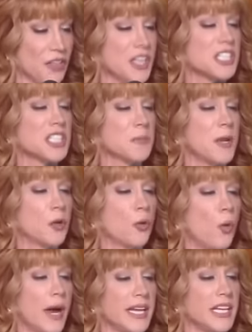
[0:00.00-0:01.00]
this has been
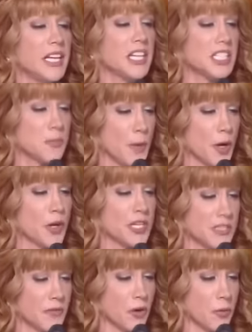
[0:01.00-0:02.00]
quite an
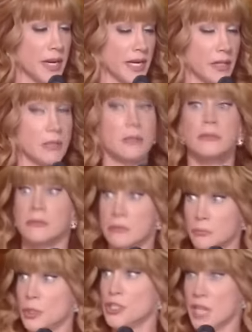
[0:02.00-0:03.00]
experience for me,
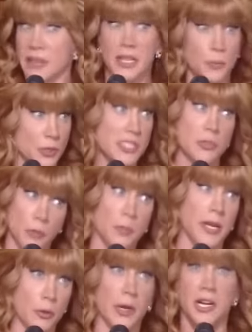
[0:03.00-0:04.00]
which I think prison would
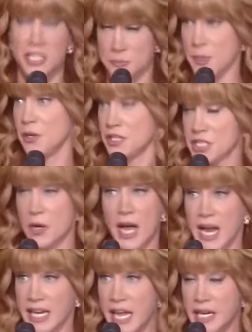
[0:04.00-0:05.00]
be quite an experience. So
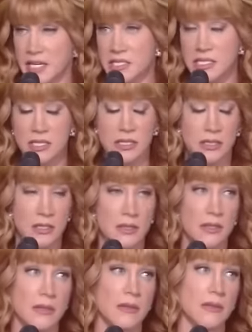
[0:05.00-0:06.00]
I get it.
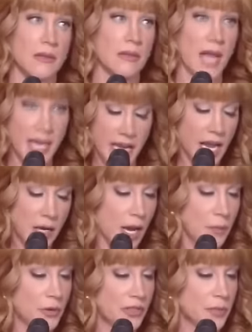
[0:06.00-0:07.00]
I, I,
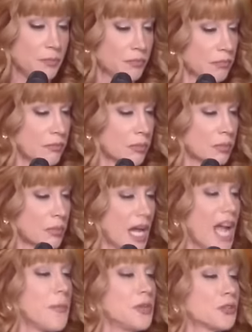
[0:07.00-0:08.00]
I'm with him.
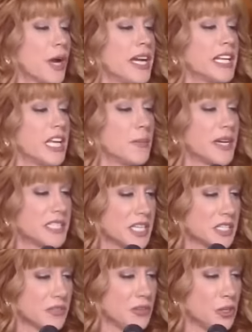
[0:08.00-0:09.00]
I've been trying to keep my
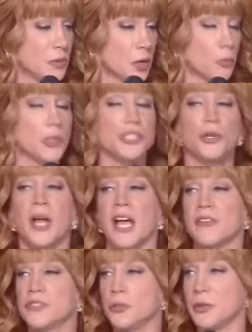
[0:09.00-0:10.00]
sense of humor, which you
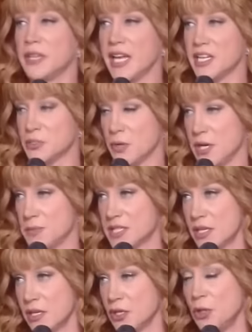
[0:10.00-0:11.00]
have to with the ass
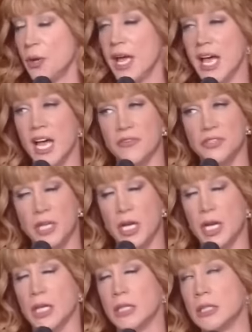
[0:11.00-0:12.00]
rapes. You have to,
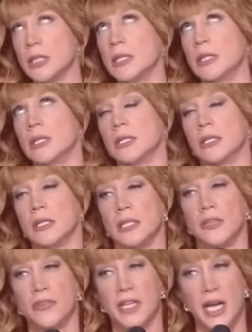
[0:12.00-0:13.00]

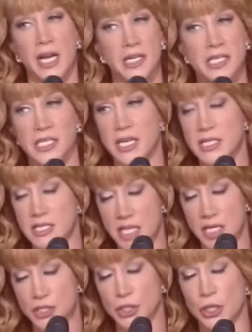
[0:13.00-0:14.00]
uh, you've got to stay
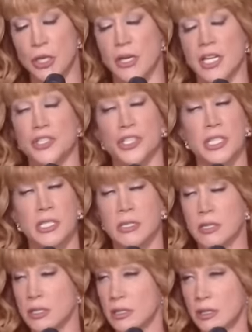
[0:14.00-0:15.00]
centered and
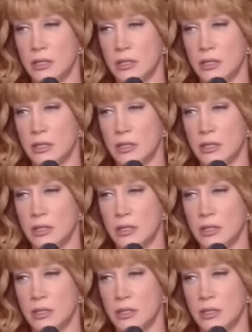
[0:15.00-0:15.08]
just,